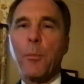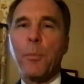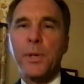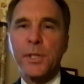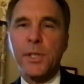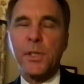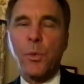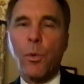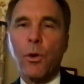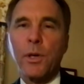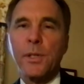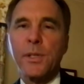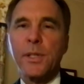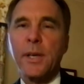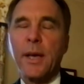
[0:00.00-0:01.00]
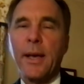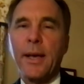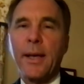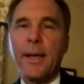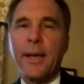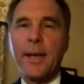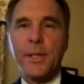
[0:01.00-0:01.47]
business works,
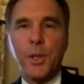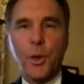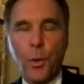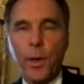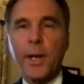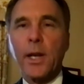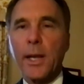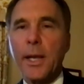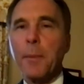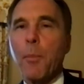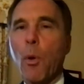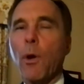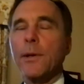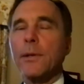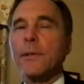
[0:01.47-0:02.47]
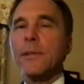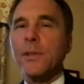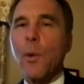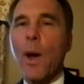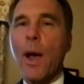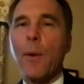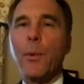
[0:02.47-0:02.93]
is critically important.
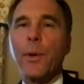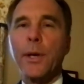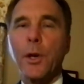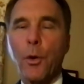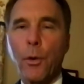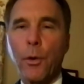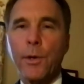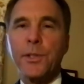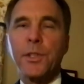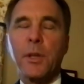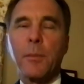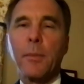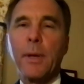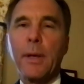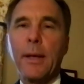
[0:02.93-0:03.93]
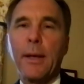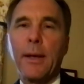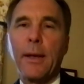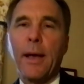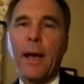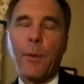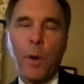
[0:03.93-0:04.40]
So I would encourage them.
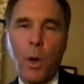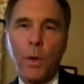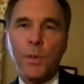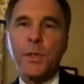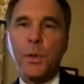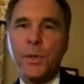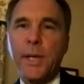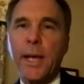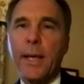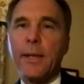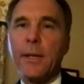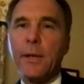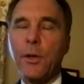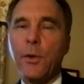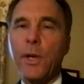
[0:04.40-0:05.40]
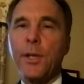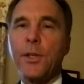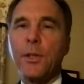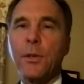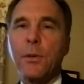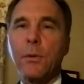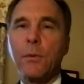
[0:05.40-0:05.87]
I would also say that you need
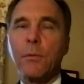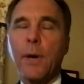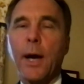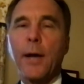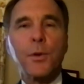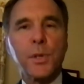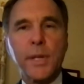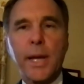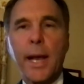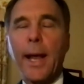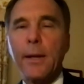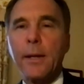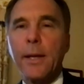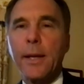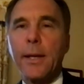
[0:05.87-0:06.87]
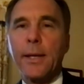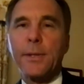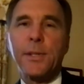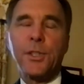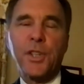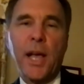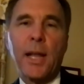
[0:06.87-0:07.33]
to understand that
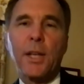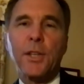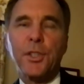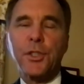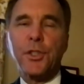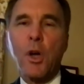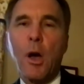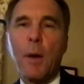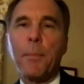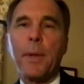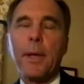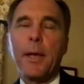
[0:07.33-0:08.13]
it's a challenging job.